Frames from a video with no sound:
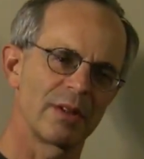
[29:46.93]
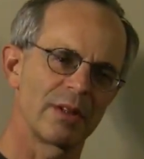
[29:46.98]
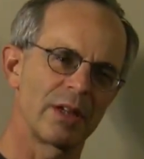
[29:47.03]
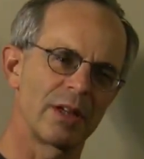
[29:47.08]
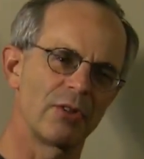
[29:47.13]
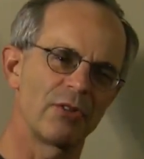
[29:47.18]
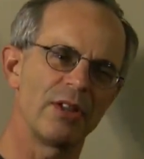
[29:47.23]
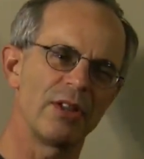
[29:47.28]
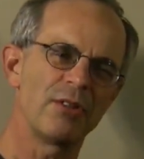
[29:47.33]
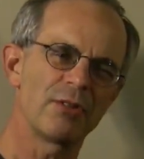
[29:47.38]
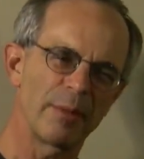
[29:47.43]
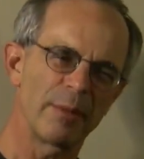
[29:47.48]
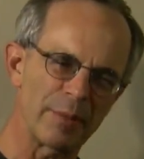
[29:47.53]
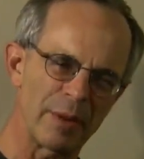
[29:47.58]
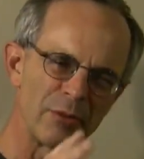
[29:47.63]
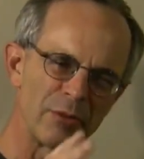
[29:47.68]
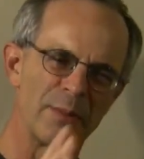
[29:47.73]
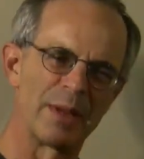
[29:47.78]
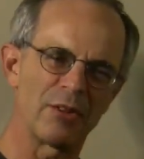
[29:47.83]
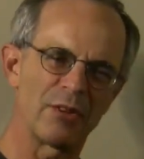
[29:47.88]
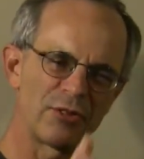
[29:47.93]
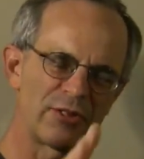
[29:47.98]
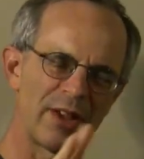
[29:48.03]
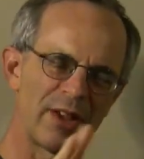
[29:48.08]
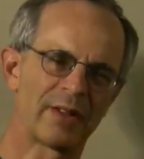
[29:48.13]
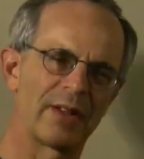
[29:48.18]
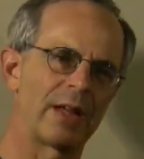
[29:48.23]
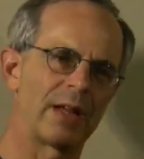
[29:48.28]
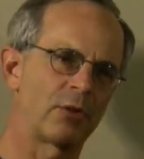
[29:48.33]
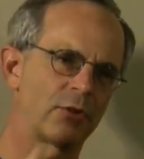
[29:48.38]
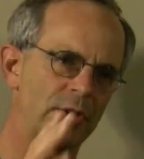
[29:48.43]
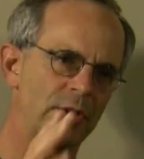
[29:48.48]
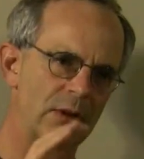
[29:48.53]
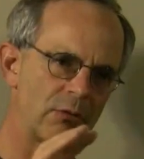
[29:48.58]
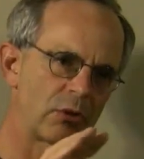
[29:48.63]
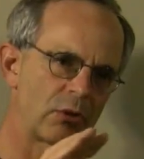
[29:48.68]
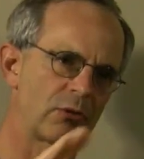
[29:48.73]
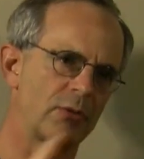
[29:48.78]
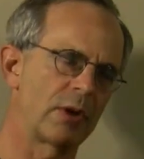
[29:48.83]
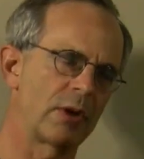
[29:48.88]
because he sometimes made it sound like
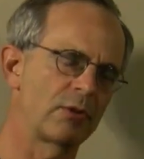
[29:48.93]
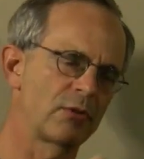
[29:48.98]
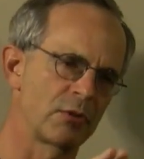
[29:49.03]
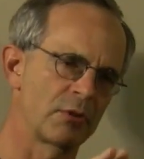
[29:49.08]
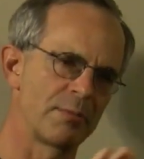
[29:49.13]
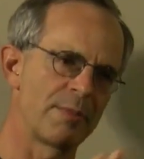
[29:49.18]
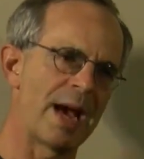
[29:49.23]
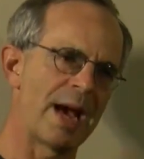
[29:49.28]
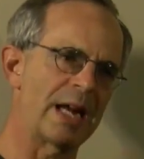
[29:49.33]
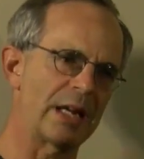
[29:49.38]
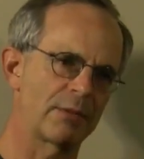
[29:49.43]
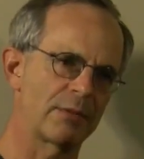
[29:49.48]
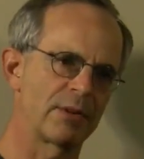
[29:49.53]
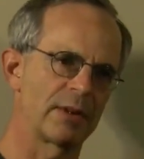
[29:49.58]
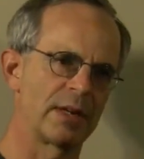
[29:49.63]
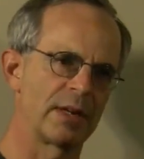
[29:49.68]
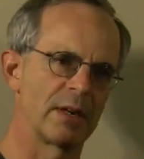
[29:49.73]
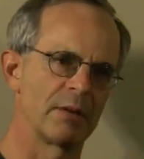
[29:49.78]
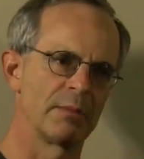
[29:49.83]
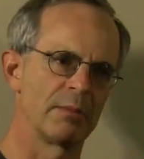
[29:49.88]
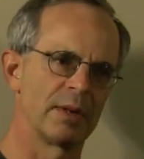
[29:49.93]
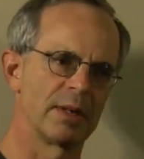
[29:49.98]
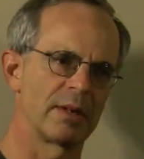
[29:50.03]
change was very dramatic for him.